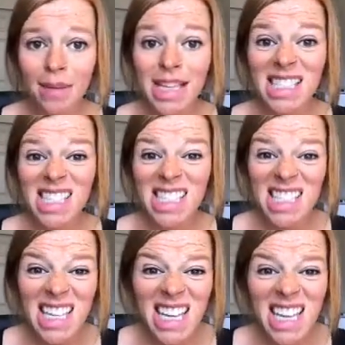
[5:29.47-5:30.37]
is the
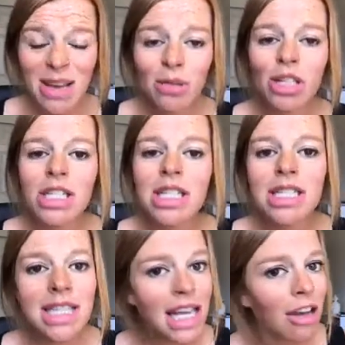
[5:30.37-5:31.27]
T, which is the
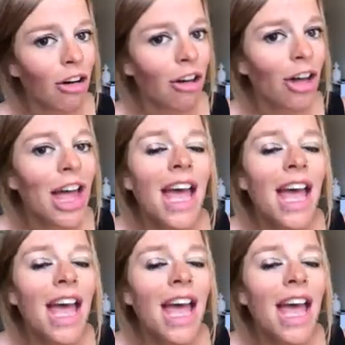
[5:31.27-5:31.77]
tingle.